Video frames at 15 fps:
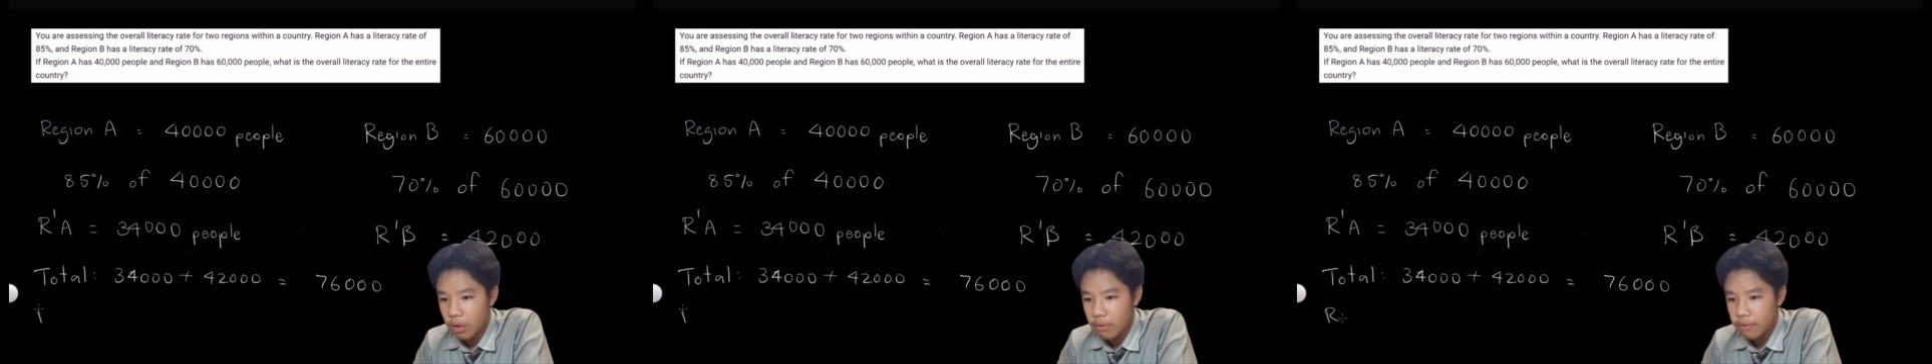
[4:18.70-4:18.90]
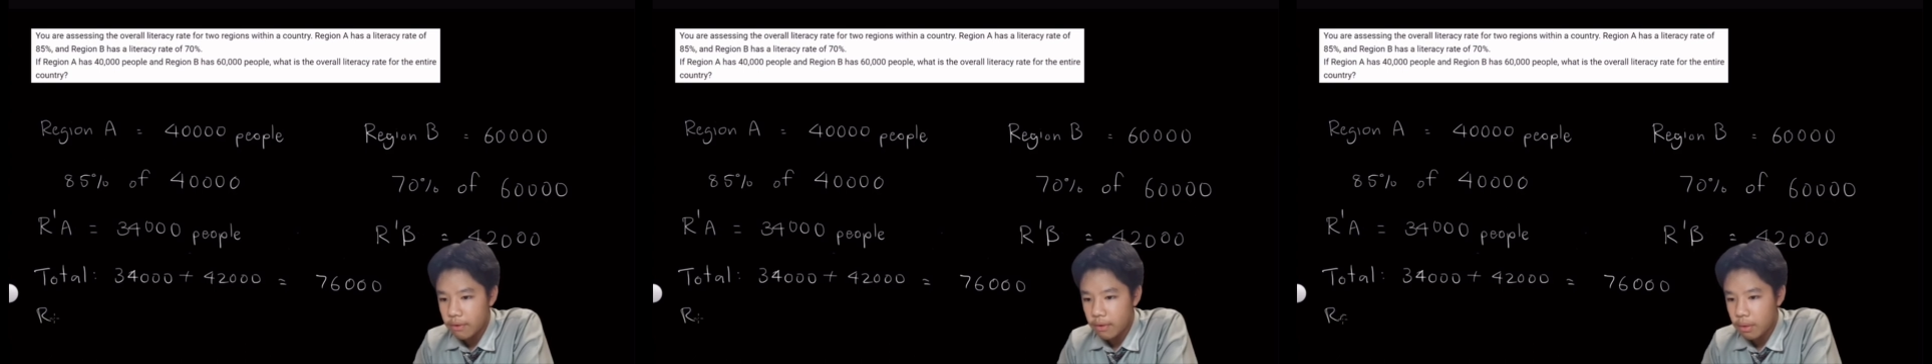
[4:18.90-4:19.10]

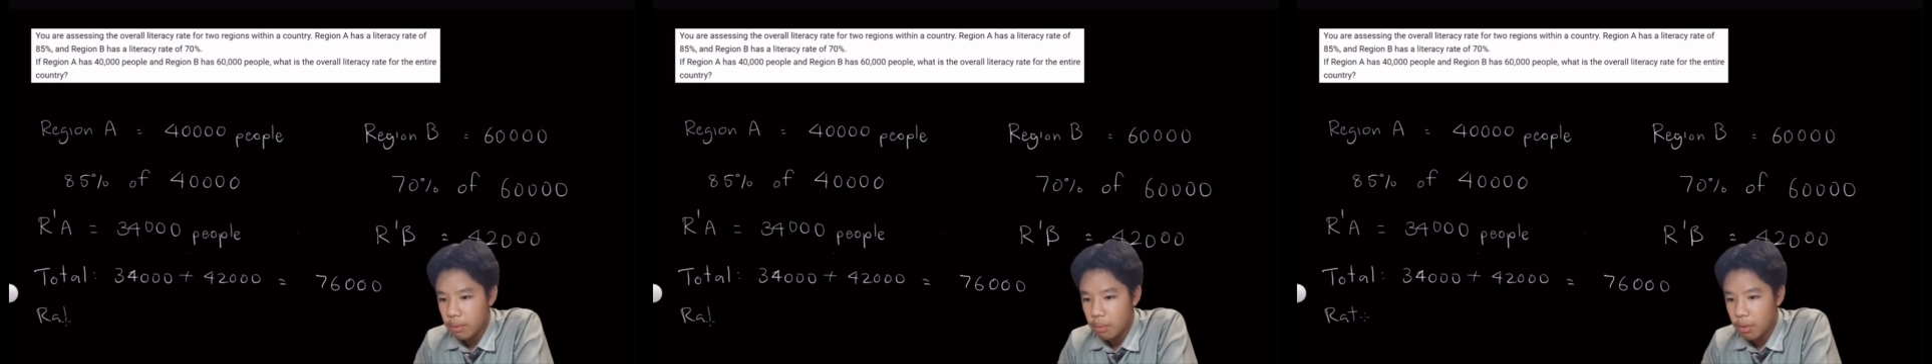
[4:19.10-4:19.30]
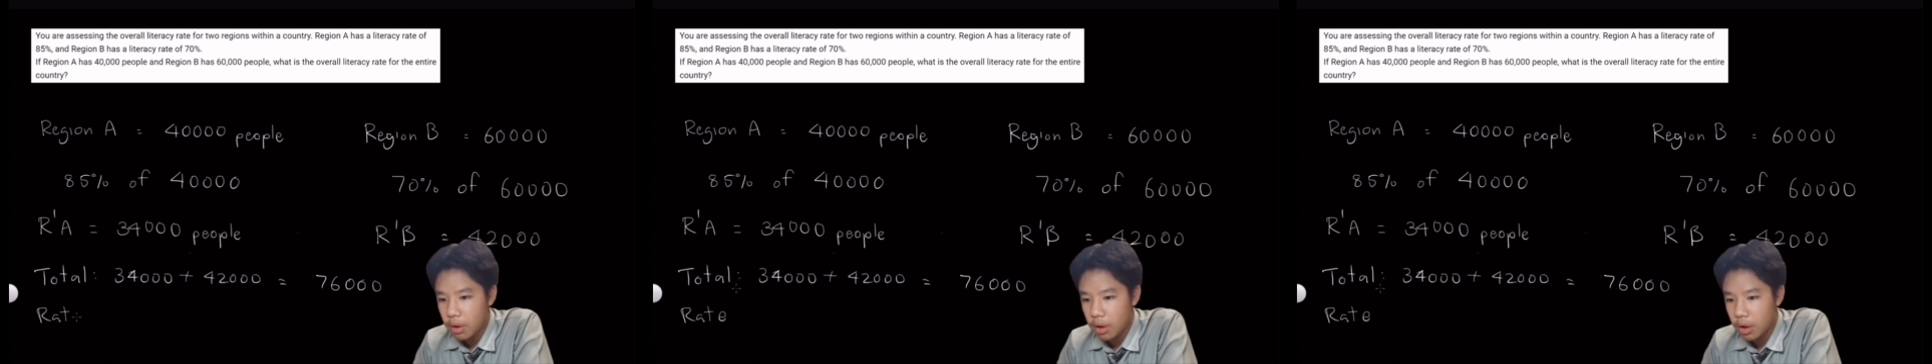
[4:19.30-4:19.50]
over
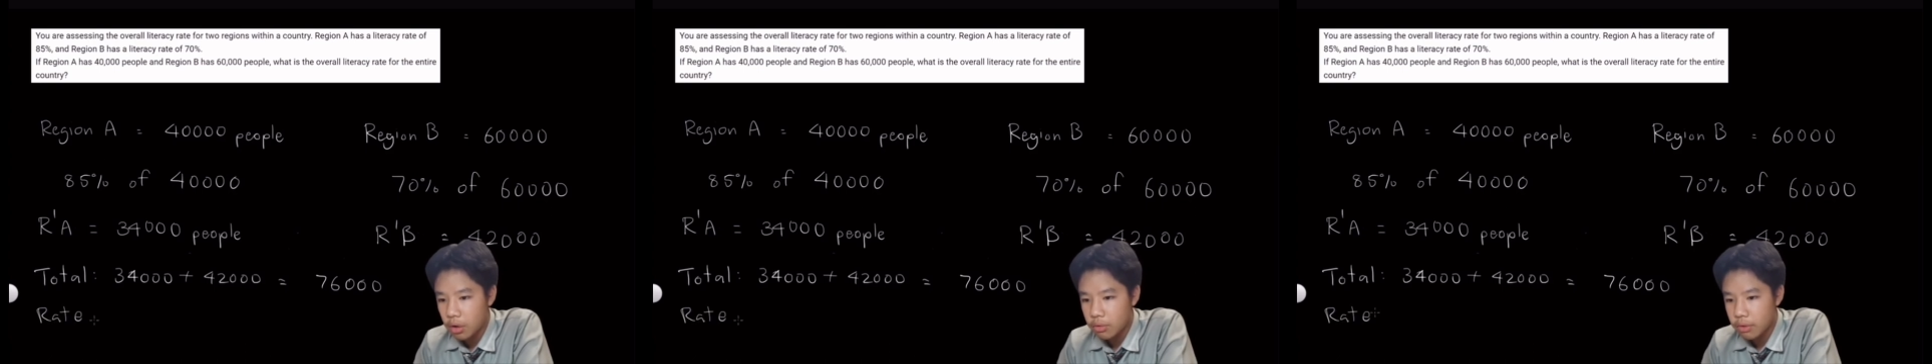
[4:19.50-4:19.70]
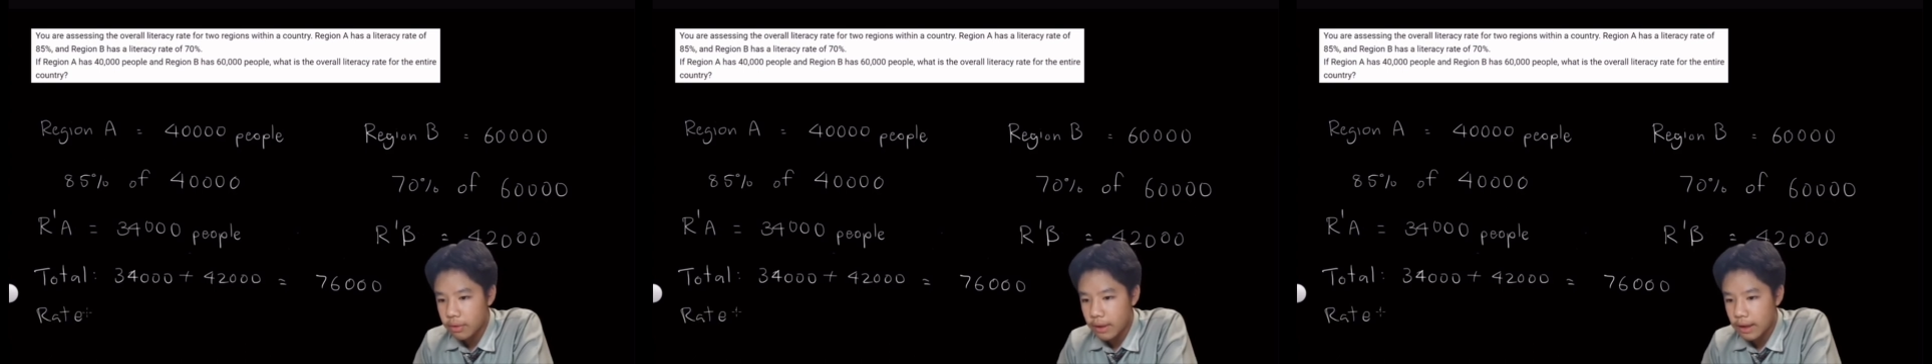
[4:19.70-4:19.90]

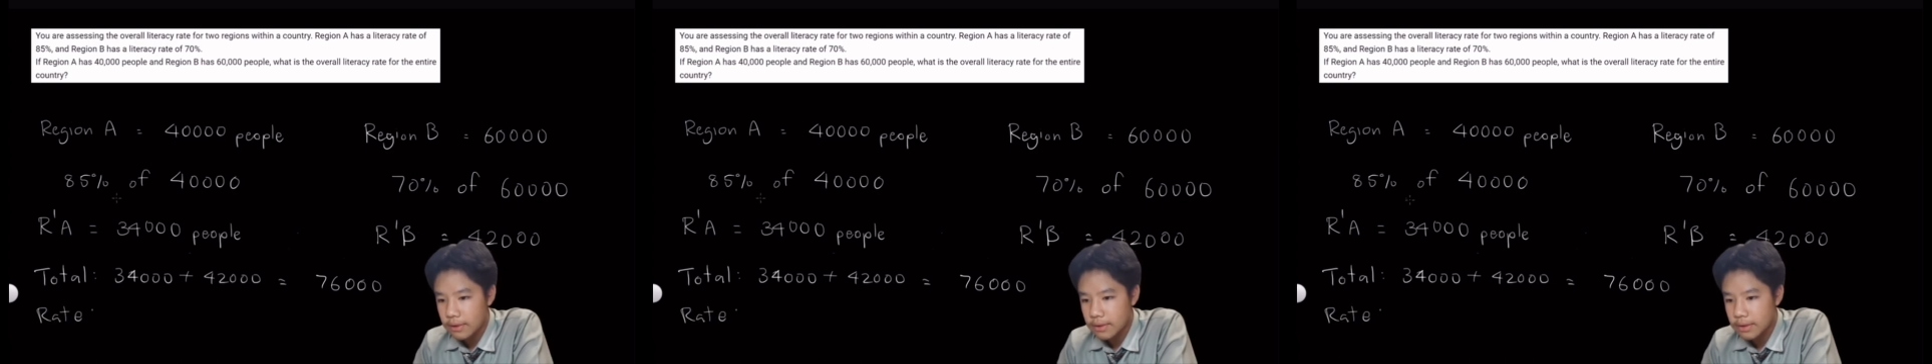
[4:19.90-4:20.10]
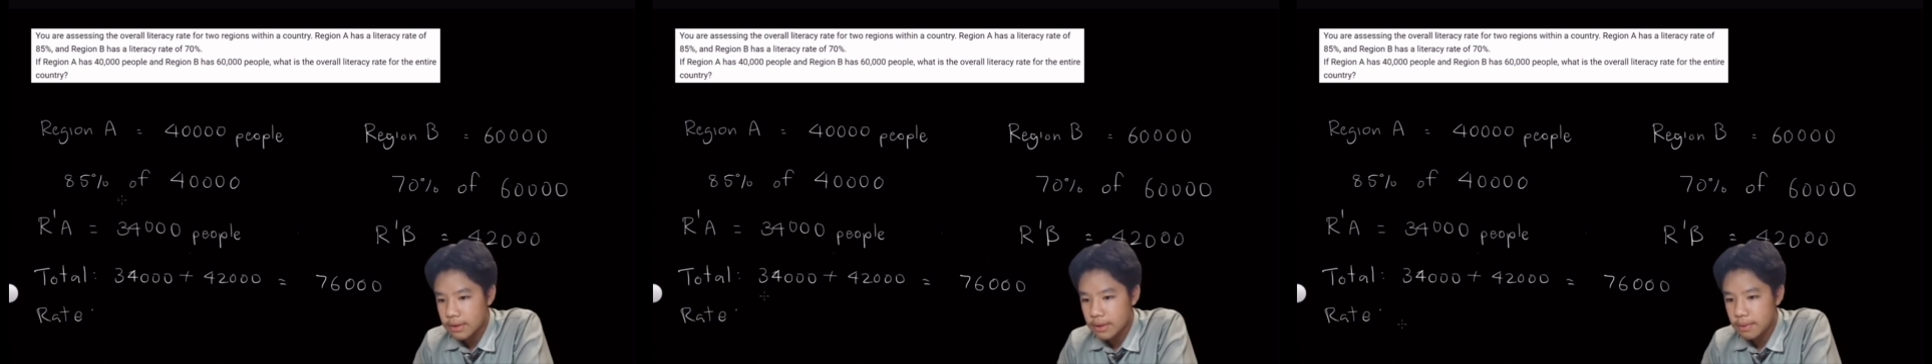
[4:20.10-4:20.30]

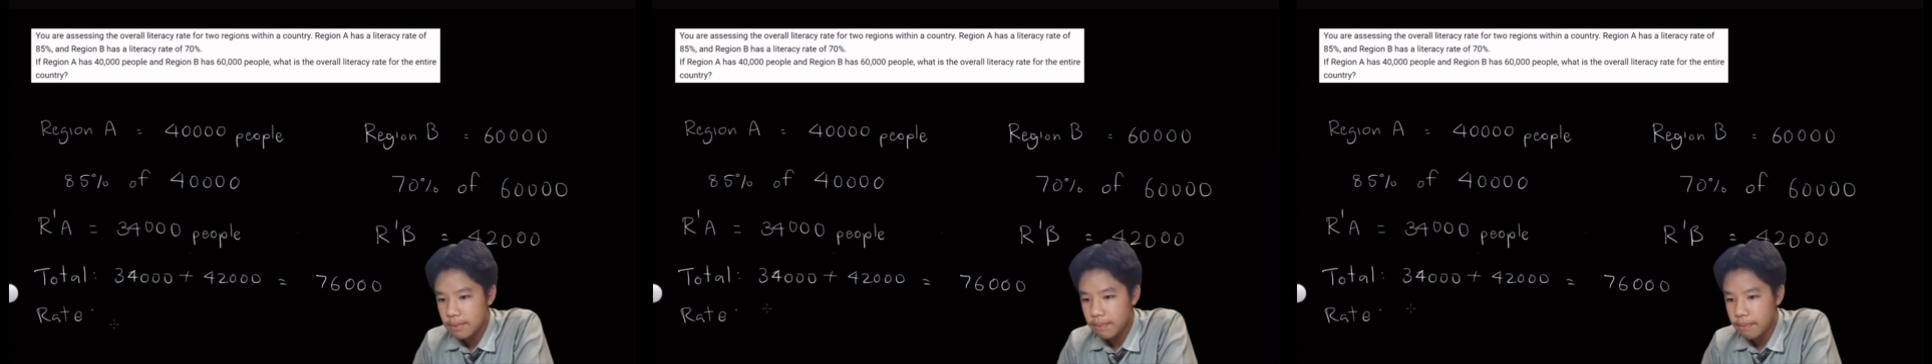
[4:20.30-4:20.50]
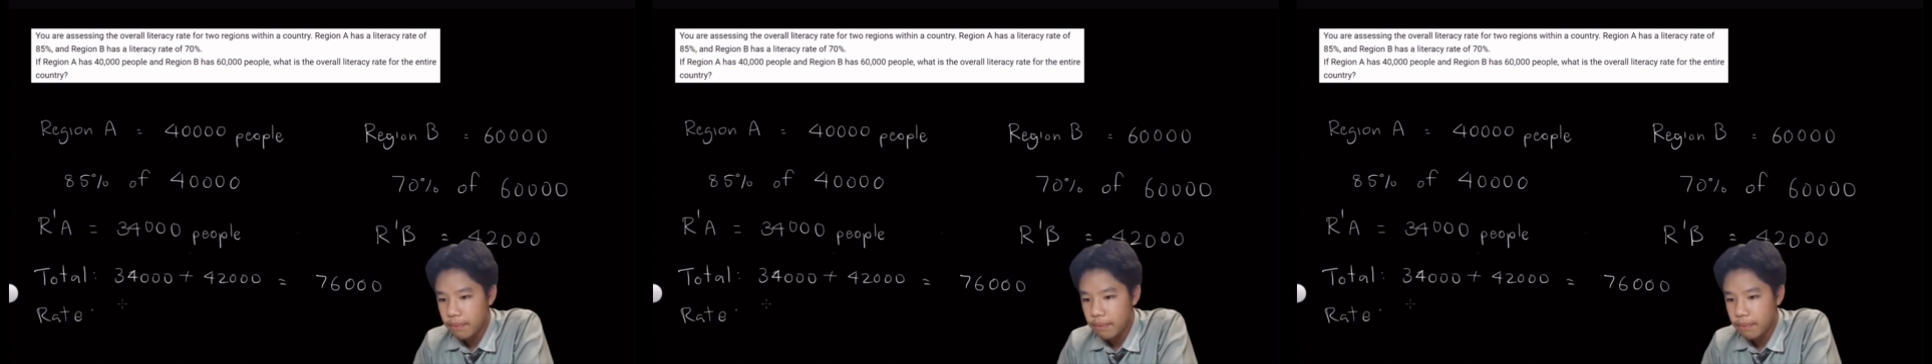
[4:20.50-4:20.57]
100,000,